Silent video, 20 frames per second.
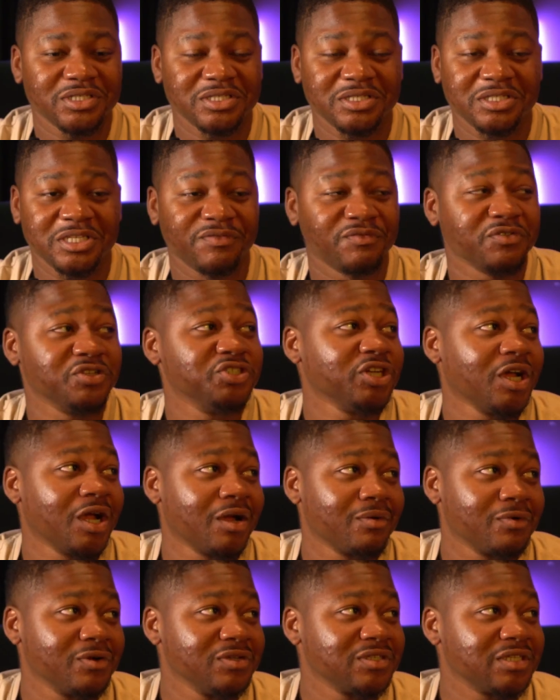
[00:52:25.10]
it's different
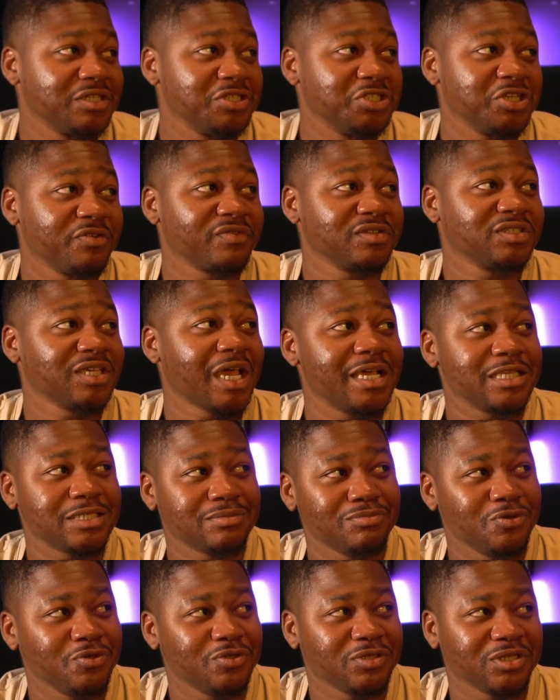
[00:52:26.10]
genres and different
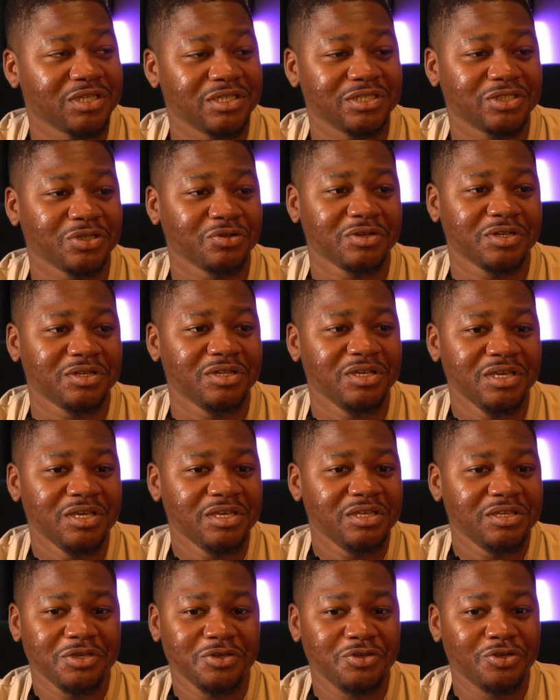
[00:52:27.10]
types of music, and certain,
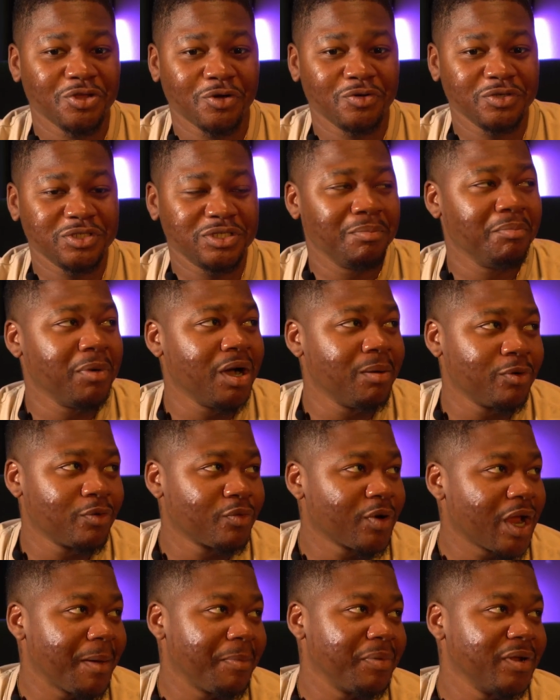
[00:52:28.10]
you know, it's the
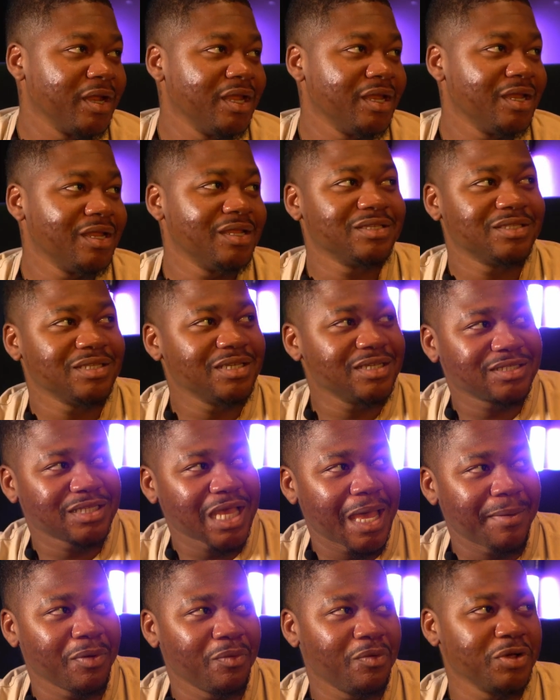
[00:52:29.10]
mumble rapping, and it's this
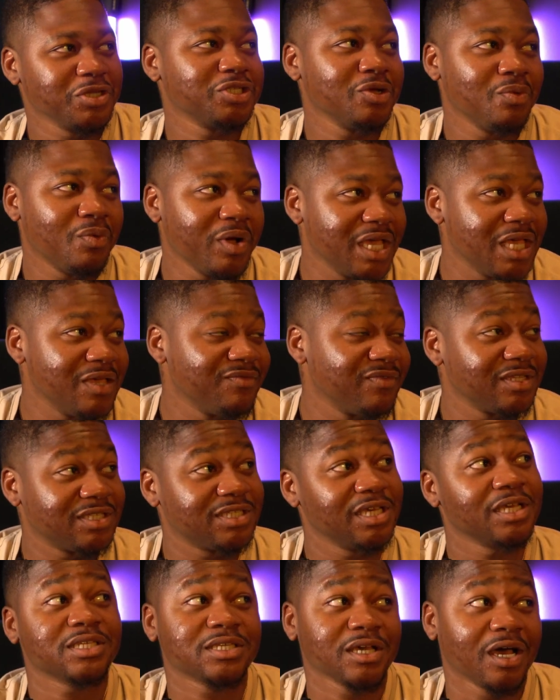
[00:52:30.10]
type, and what's the wave,
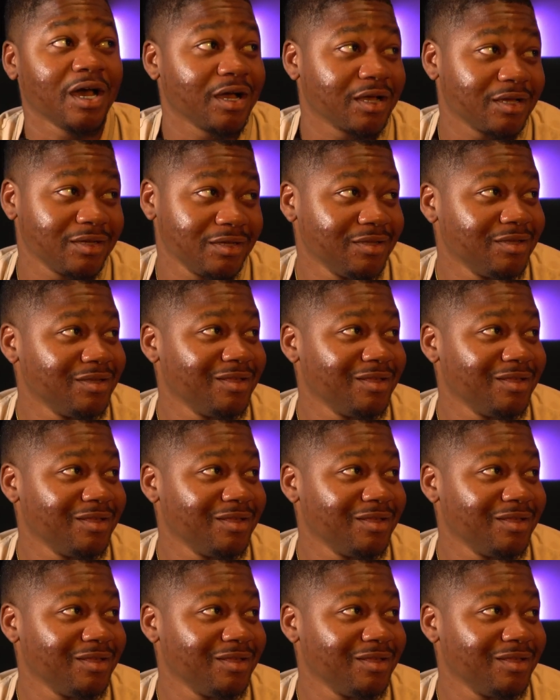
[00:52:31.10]
and TikTok.